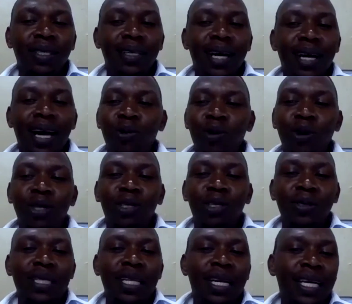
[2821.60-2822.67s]
I will not
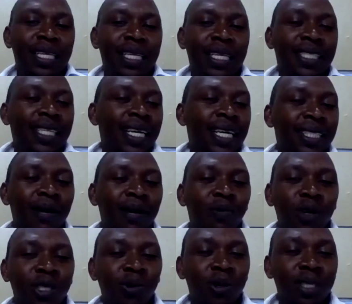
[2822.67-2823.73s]
use the Nigerian term
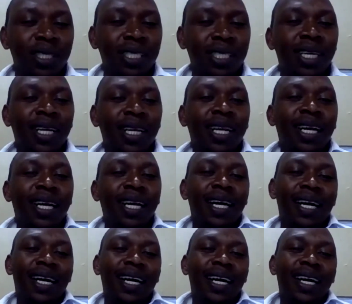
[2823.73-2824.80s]
wash.
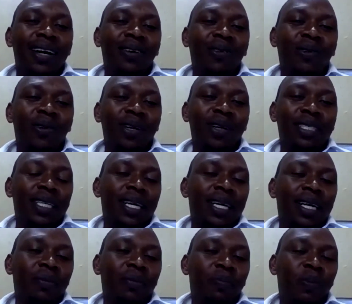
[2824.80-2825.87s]
What
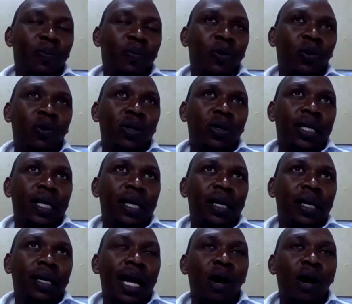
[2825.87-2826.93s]
people would
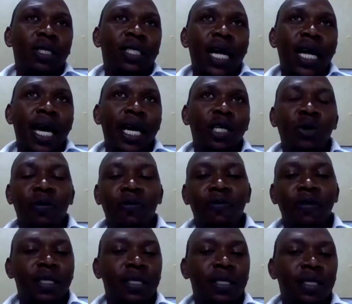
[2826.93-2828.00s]
now try to
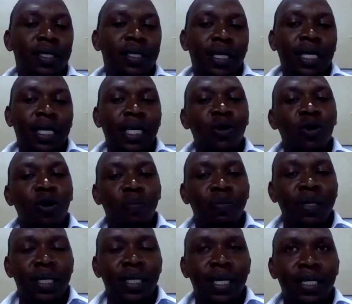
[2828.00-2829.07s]
invest in legal
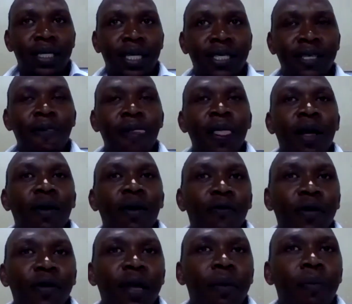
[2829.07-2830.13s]
businesses
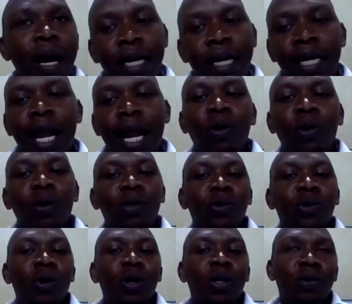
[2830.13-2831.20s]
for the money now to
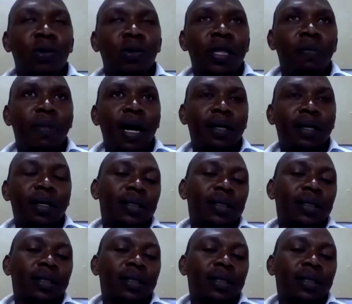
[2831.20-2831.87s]
go through the bank.